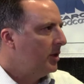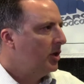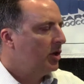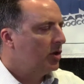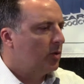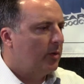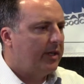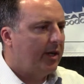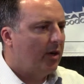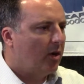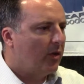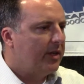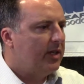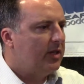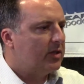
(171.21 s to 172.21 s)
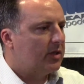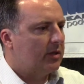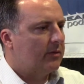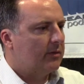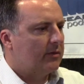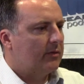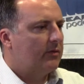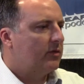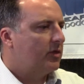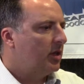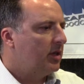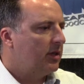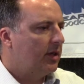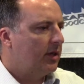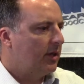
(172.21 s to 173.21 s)
So we take all these
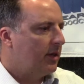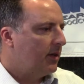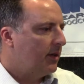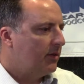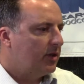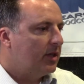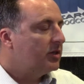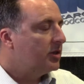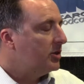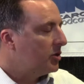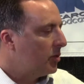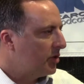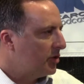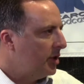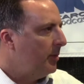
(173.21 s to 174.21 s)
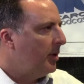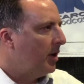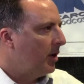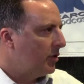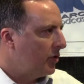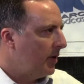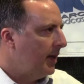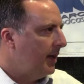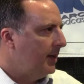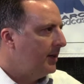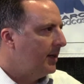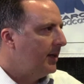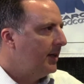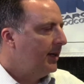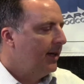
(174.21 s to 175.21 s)
citi uh, citizens who are C P R trained,
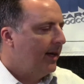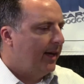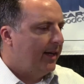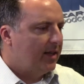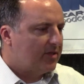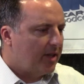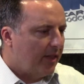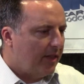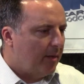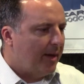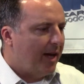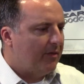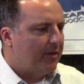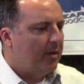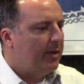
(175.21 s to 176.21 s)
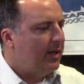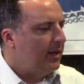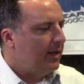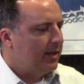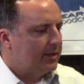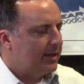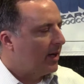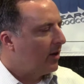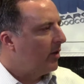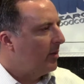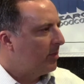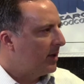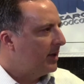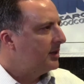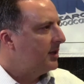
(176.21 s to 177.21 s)
and instead of them having to be in the exact right
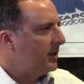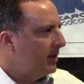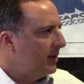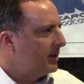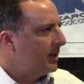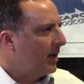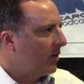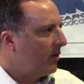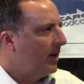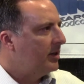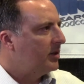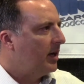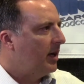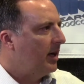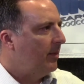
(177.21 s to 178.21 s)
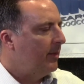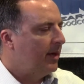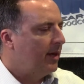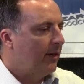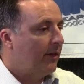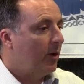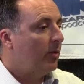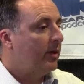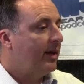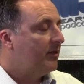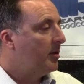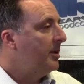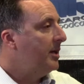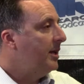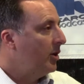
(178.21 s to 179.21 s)
place at the exact right time, they only have to
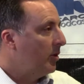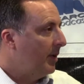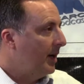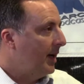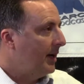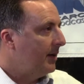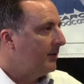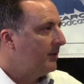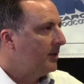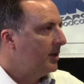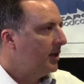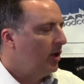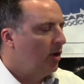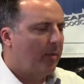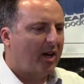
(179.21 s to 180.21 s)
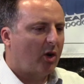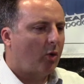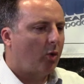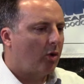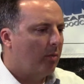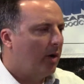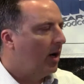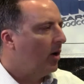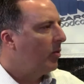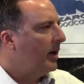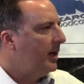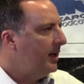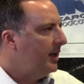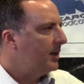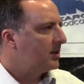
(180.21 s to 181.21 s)
be nearby, you know, about a quarter mile
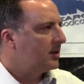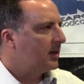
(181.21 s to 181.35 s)
radius,